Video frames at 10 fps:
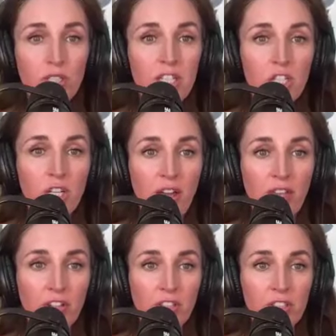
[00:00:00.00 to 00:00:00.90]
teaching
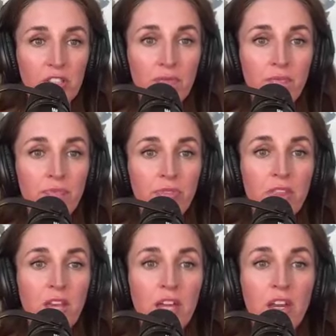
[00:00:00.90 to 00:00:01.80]
efforts.
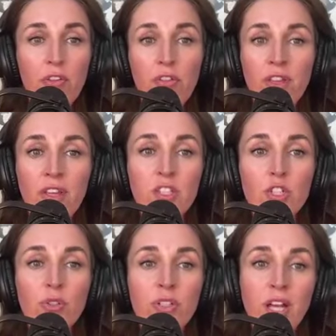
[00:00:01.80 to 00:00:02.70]
Another thing is
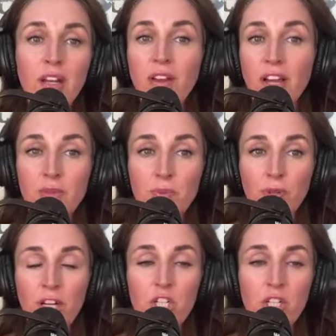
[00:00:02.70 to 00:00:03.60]
creative
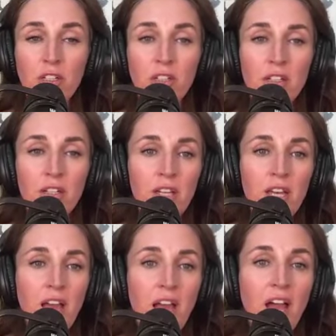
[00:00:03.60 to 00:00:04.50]
exploration.
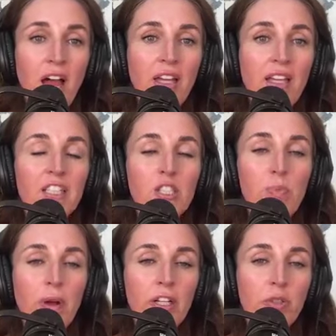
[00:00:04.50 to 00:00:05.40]
AI can
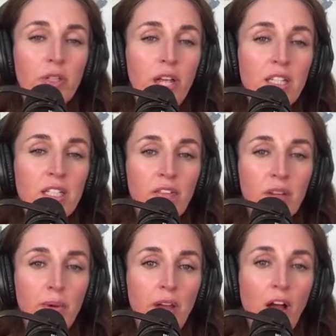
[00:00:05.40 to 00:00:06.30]
inspire
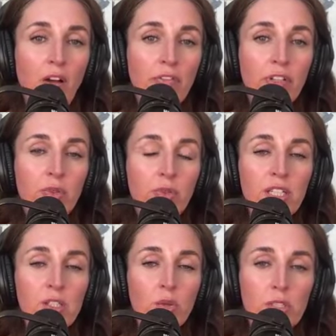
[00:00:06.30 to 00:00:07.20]
creativity by offering
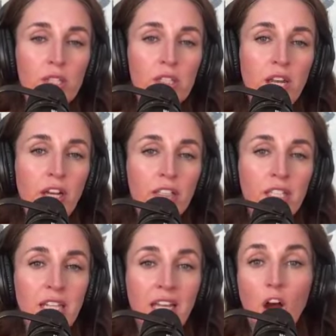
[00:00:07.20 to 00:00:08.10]
resources in
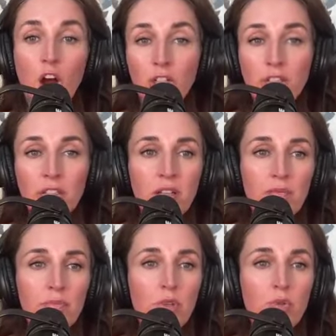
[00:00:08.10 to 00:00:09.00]
areas like art,
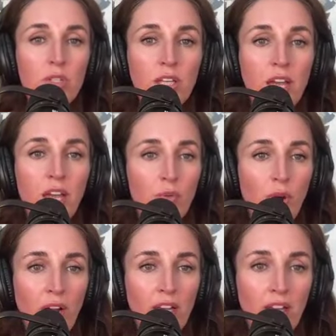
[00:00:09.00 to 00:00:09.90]
music, and
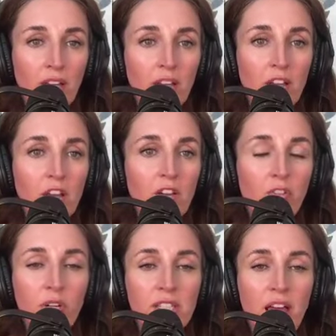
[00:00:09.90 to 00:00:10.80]
writing.
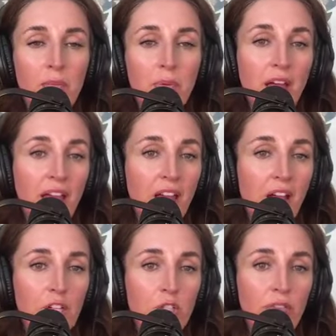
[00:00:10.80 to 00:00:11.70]
For example,
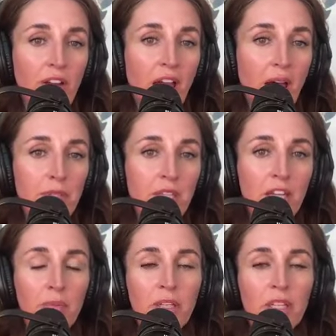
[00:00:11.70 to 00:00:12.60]
AI driven apps can
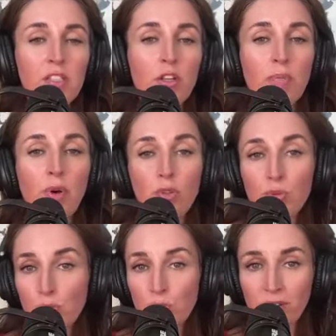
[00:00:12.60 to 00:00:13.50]
help kids compose
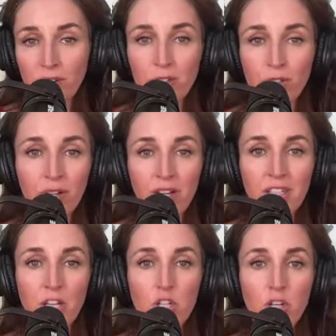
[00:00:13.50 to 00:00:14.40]
music, create
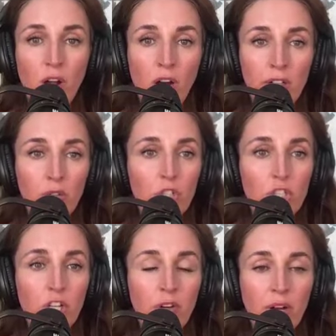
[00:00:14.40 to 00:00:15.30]
digital art, or
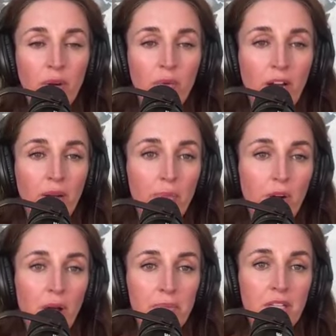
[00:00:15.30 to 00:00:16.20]
generate writing
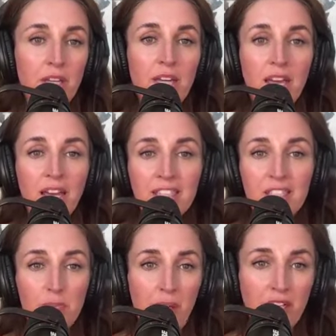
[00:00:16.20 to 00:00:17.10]
prompts,
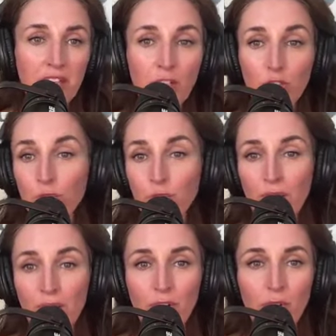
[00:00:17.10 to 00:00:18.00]
expanding their
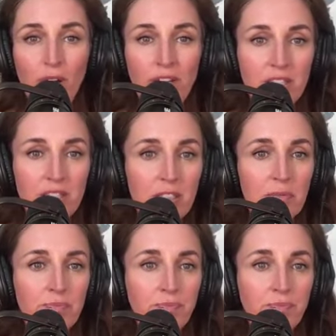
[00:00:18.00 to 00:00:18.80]
creative horizons.